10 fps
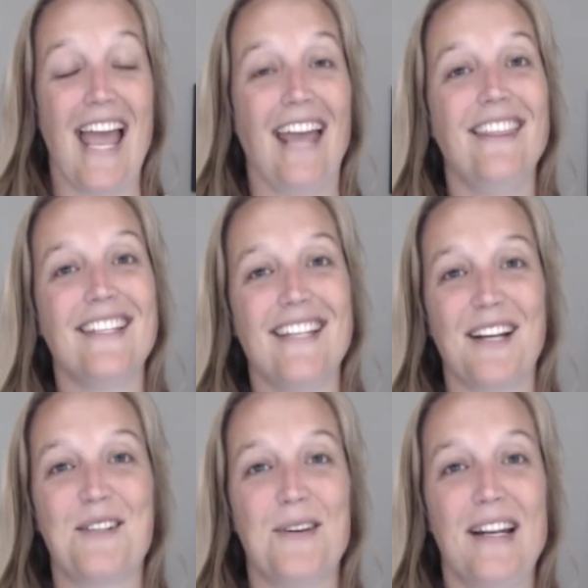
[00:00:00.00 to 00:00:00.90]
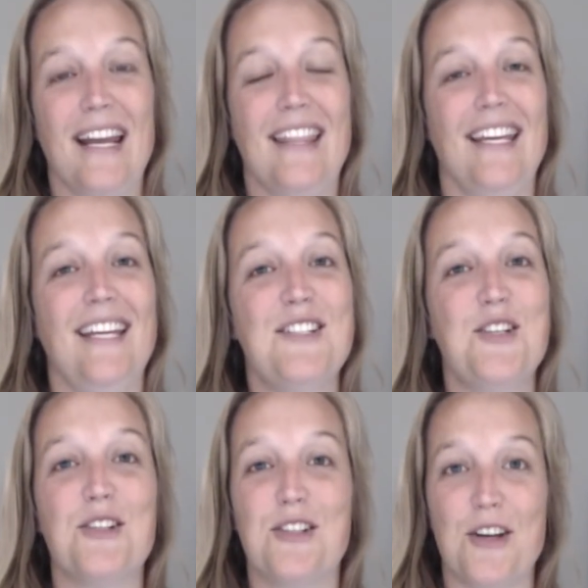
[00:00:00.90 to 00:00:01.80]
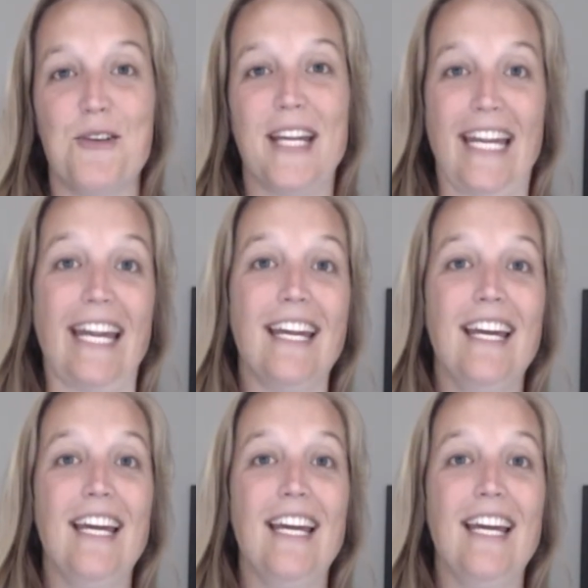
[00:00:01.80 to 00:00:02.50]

And this next one I think is just so key.